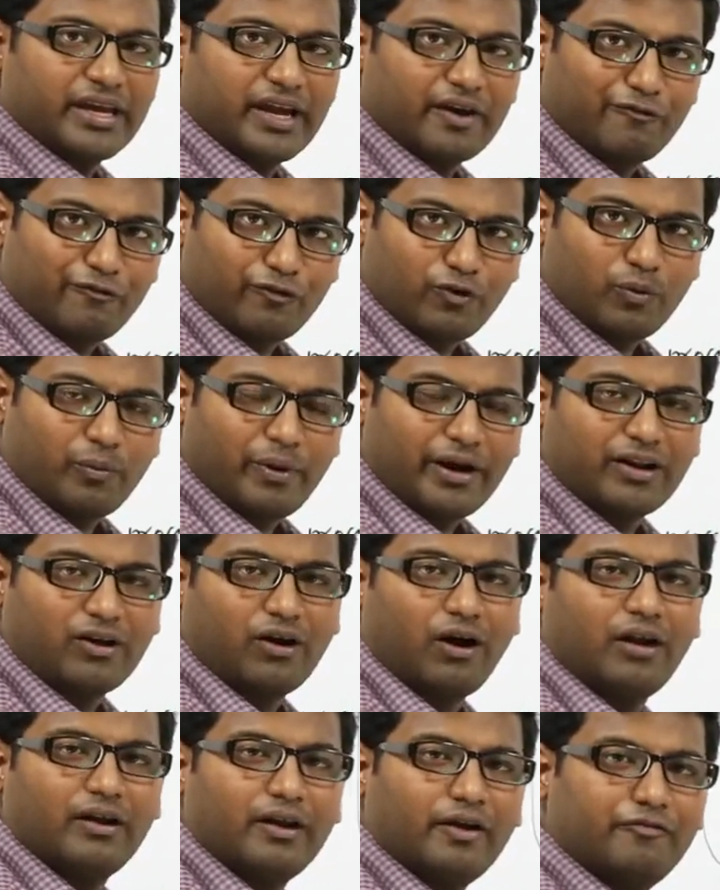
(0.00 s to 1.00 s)
f2 might
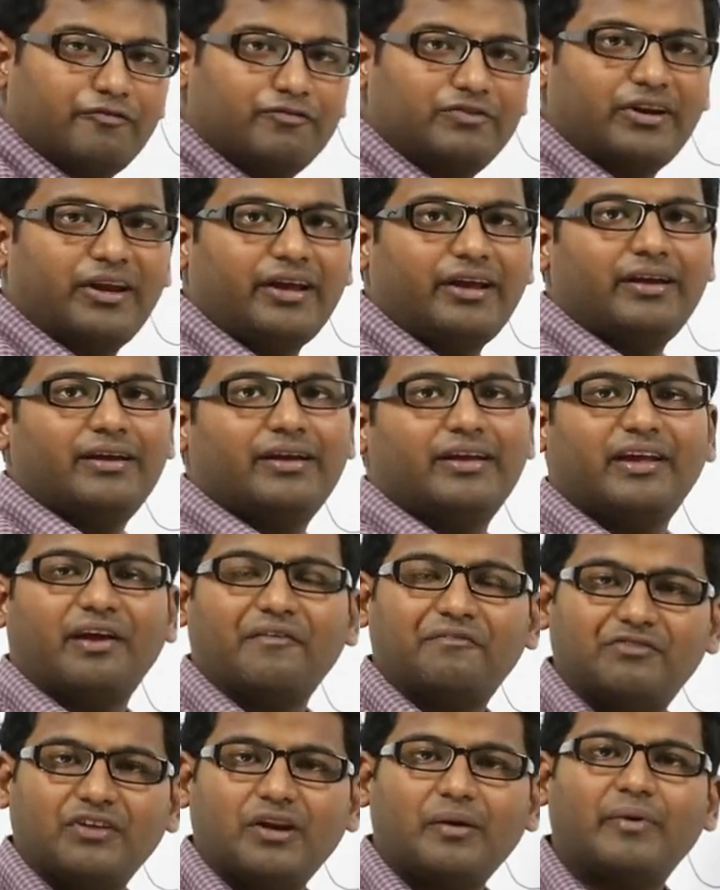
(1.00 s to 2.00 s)
call f3,
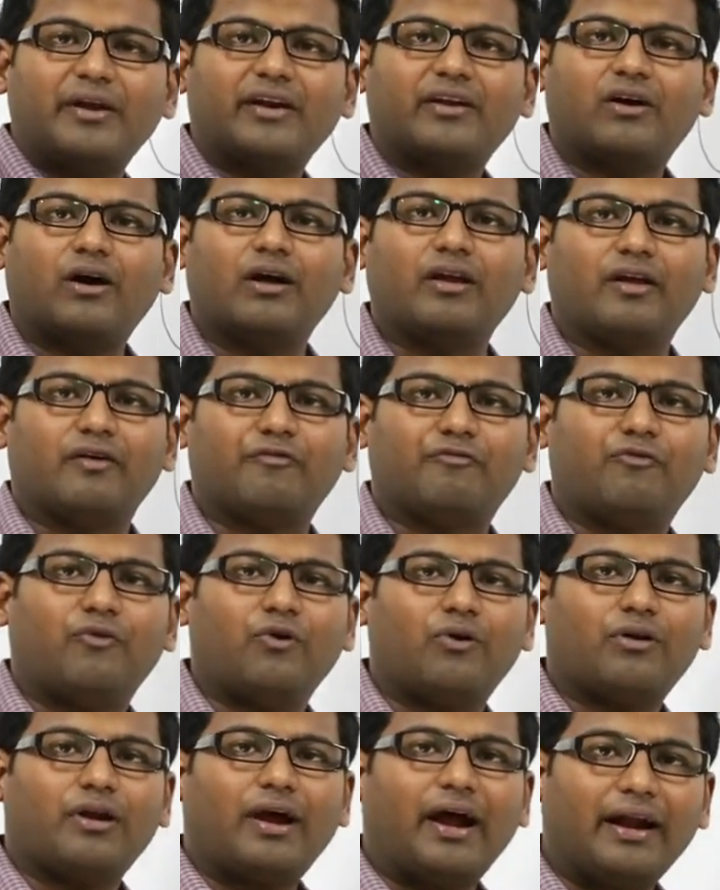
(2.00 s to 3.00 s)
f3 might call
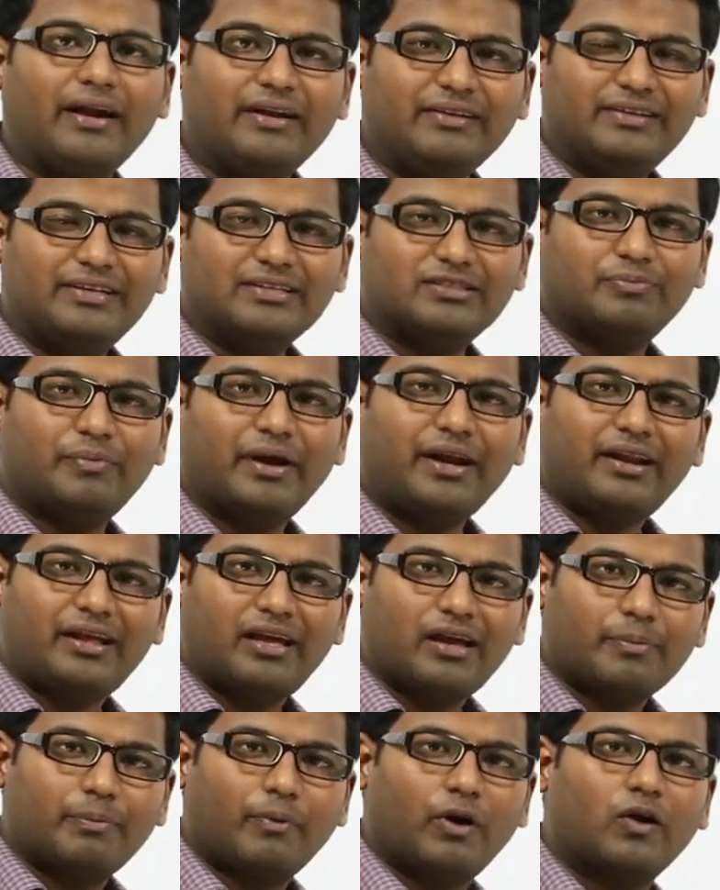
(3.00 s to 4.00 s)
f4, and this
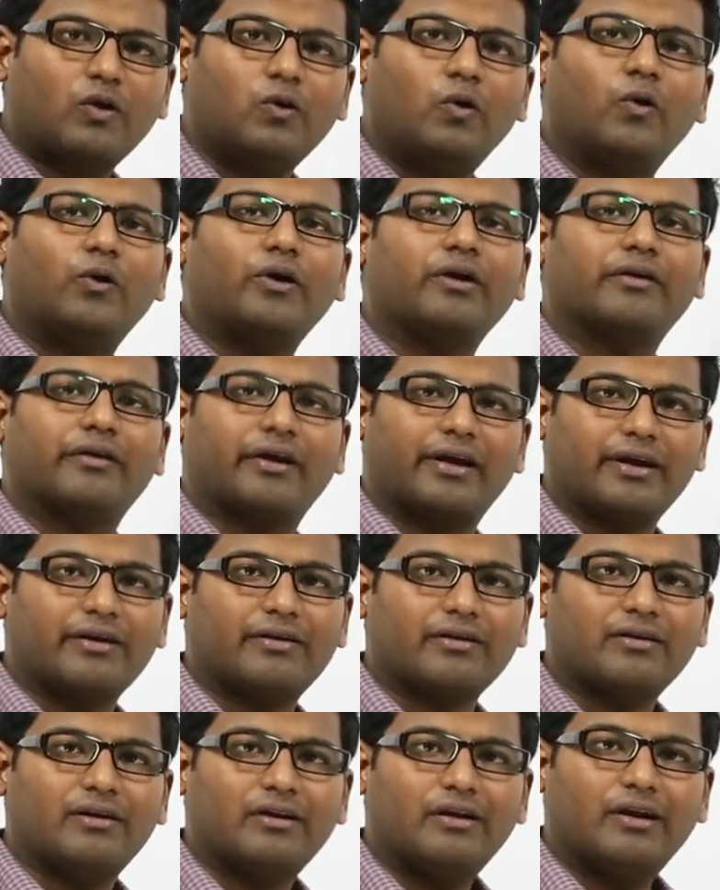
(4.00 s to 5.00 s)
might keep on going,
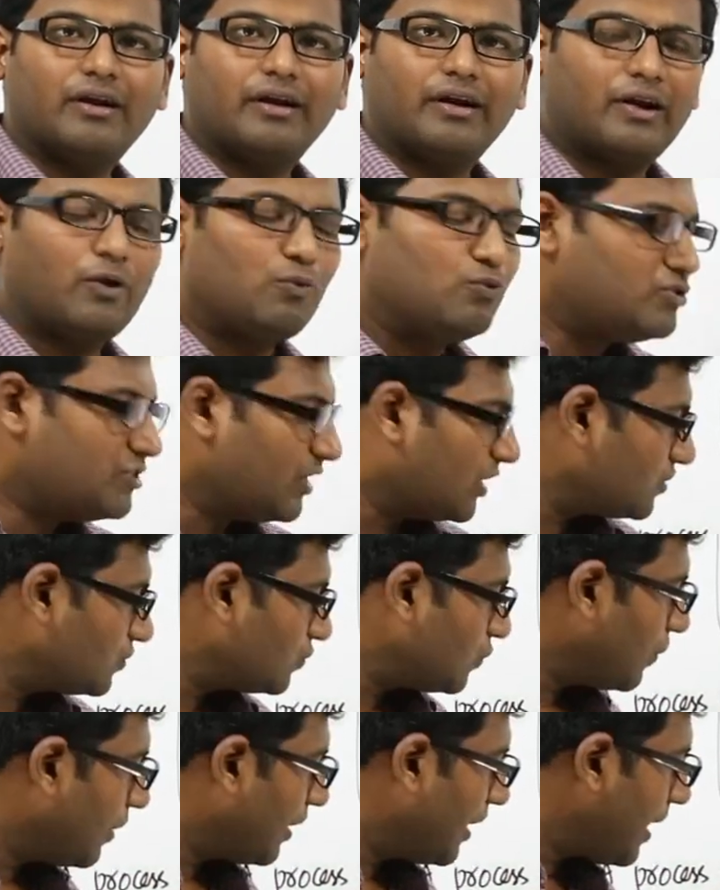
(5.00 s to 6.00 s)
right? Now
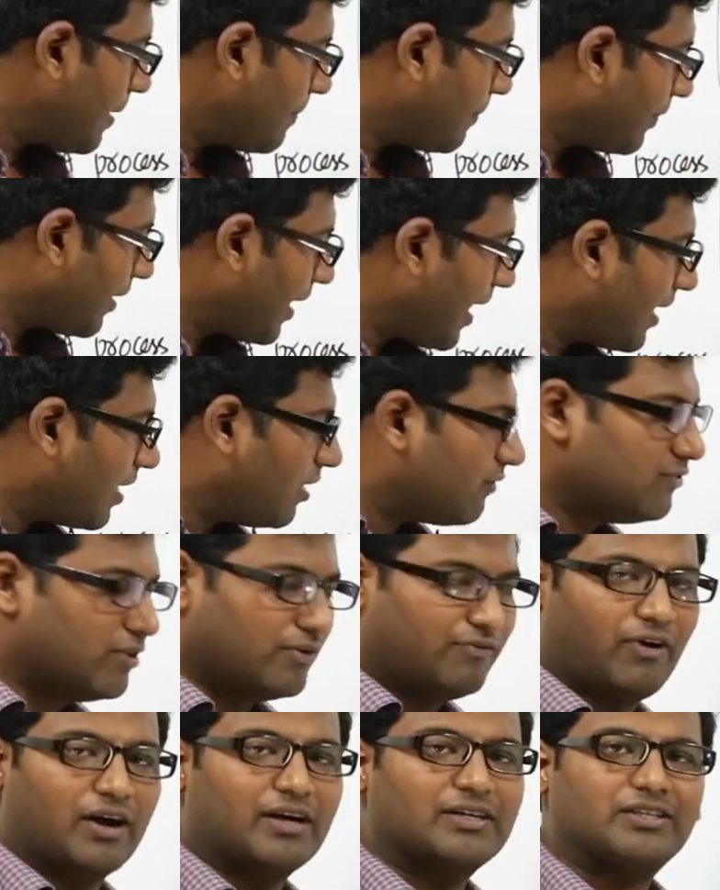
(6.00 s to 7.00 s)
just to keep track of
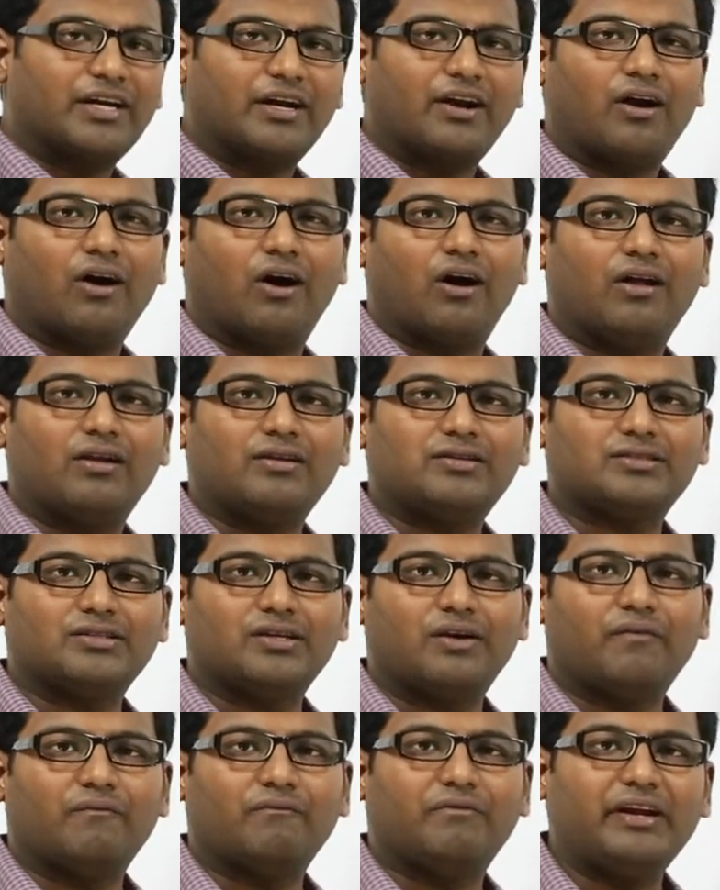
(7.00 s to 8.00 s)
the function
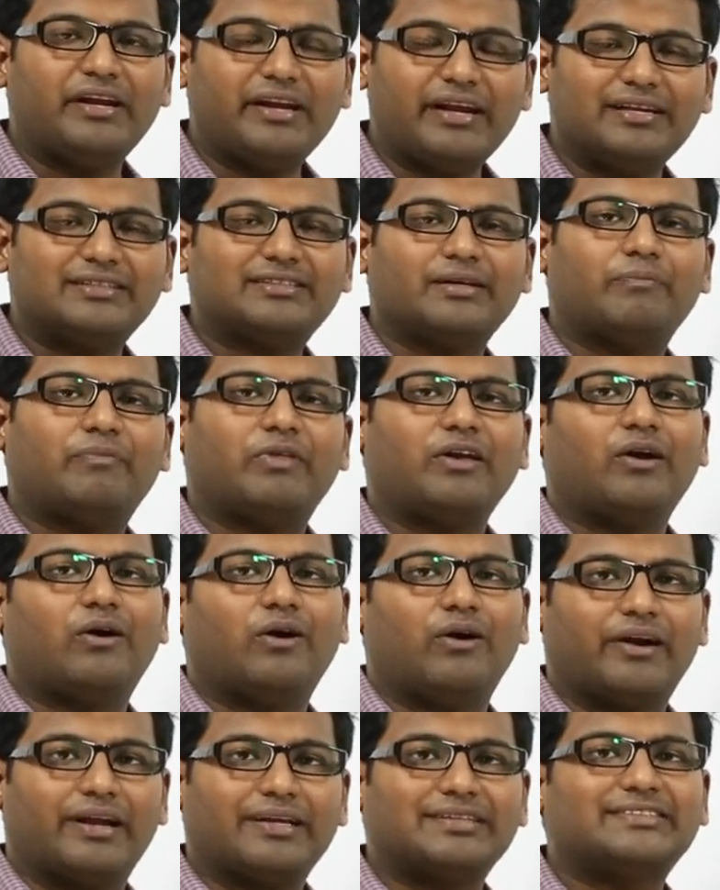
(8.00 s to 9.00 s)
calls, we need something
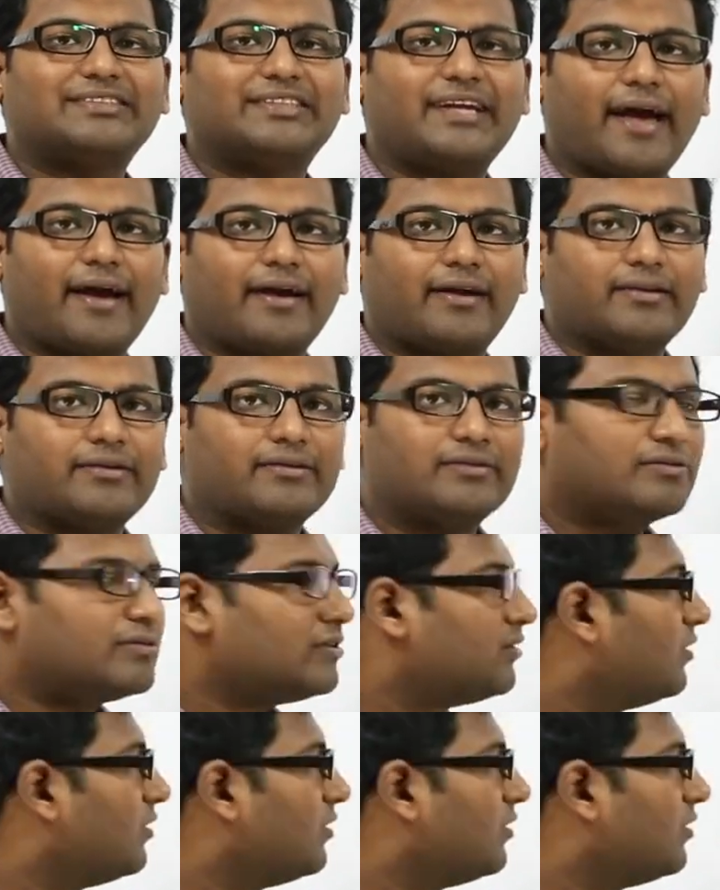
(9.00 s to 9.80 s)
called as stack.